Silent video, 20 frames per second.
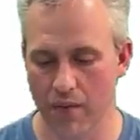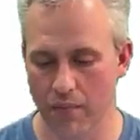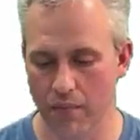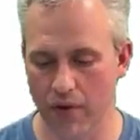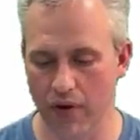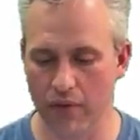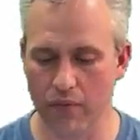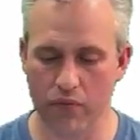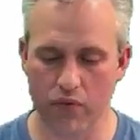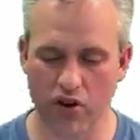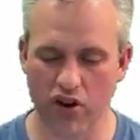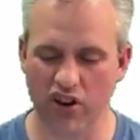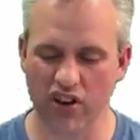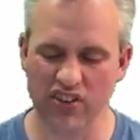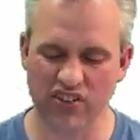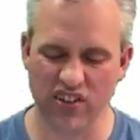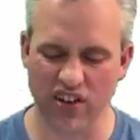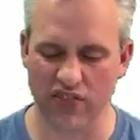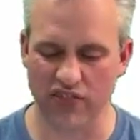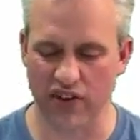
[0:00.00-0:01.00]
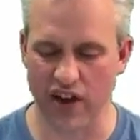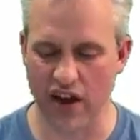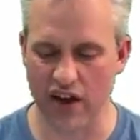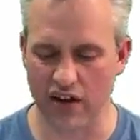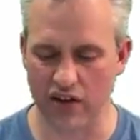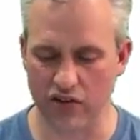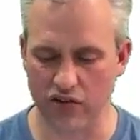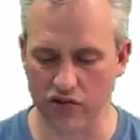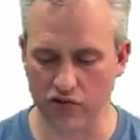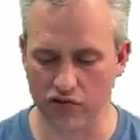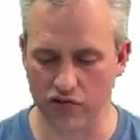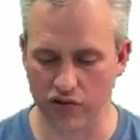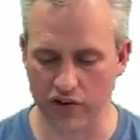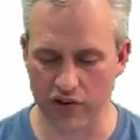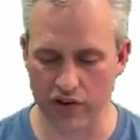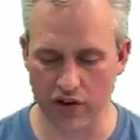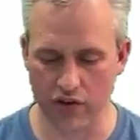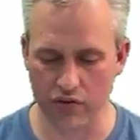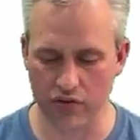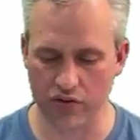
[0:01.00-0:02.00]
but rarely self-guideds usually
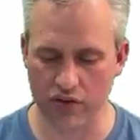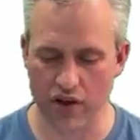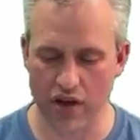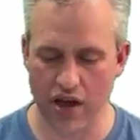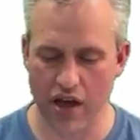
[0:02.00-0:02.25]
don't.